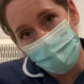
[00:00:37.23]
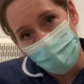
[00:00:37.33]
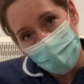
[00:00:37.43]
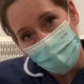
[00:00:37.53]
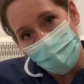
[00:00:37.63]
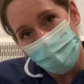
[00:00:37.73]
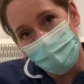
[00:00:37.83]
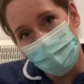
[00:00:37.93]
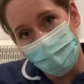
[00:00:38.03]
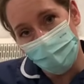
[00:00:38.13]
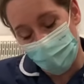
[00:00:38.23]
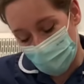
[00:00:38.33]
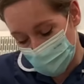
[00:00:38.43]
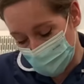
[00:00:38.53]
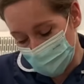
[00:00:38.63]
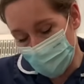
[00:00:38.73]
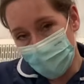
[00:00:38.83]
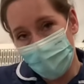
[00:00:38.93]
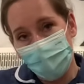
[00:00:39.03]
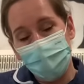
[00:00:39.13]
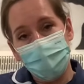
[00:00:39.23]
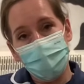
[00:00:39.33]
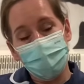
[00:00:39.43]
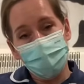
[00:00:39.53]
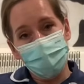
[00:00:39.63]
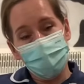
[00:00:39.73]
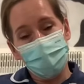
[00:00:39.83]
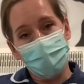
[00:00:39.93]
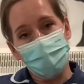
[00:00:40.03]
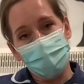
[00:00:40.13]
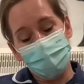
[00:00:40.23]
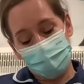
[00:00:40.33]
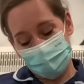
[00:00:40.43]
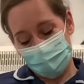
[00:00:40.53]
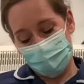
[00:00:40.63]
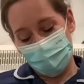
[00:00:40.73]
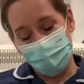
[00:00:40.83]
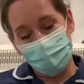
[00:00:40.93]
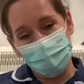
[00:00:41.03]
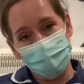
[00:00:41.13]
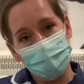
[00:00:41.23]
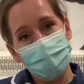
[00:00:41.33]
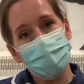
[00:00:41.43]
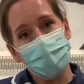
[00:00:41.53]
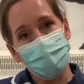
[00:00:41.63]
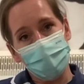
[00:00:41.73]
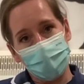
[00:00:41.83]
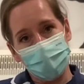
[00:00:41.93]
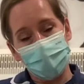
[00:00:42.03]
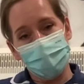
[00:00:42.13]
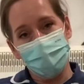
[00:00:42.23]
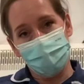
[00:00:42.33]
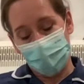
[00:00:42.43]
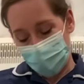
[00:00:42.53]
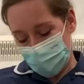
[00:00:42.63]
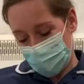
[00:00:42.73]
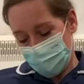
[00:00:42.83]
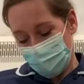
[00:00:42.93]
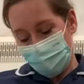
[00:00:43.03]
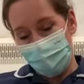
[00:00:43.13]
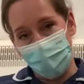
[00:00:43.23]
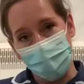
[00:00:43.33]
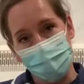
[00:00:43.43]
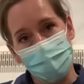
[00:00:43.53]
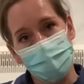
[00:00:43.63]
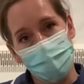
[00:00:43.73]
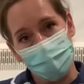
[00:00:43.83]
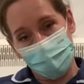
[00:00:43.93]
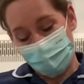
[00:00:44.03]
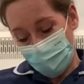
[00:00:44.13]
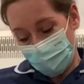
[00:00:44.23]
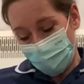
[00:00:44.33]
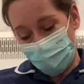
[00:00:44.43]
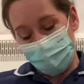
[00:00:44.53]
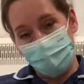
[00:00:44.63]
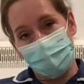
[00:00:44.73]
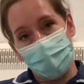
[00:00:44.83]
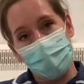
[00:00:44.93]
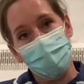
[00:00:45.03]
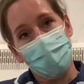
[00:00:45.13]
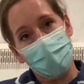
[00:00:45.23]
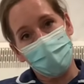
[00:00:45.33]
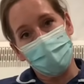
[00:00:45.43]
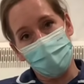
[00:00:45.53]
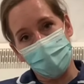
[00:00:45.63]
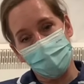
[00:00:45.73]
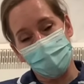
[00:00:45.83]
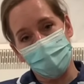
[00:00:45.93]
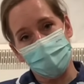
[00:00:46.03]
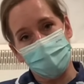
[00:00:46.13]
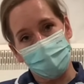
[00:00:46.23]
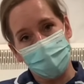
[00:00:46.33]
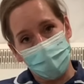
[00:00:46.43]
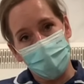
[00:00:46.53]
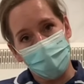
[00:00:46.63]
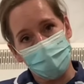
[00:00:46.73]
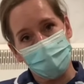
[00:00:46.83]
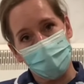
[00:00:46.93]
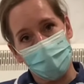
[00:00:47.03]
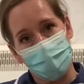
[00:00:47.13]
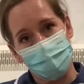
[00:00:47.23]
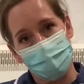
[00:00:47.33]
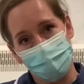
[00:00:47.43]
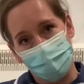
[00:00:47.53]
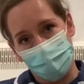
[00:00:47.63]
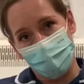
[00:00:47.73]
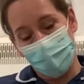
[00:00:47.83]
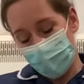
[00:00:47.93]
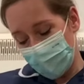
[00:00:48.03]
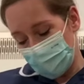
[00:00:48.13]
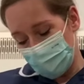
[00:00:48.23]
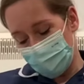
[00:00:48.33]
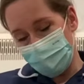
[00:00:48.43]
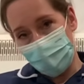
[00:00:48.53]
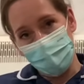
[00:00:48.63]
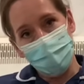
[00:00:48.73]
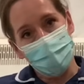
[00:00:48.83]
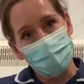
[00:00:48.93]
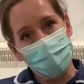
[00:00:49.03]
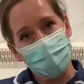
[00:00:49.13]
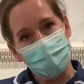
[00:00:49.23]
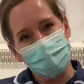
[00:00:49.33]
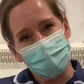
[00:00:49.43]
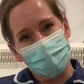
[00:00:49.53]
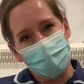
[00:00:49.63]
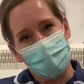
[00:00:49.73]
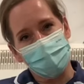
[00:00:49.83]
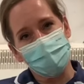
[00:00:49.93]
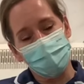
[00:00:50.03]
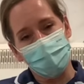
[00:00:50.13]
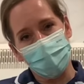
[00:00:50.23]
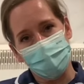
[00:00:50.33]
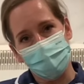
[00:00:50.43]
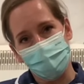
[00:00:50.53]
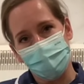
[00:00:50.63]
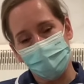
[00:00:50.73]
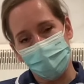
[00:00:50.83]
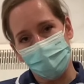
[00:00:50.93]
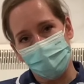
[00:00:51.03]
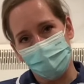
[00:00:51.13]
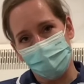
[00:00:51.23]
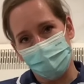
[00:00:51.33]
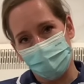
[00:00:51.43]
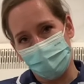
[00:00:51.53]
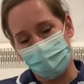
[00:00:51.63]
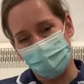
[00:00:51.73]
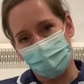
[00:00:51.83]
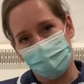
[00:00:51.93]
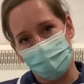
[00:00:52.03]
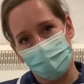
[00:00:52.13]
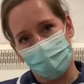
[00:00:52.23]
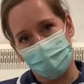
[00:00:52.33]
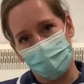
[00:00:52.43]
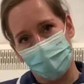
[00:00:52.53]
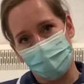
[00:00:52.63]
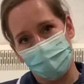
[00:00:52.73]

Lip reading: baby up with your arm. If you sit yourself back in the chair and bring baby to you, that gravity will help baby to be nice and close to you, keeping baby nice and close, and baby will feed much more effectively like that.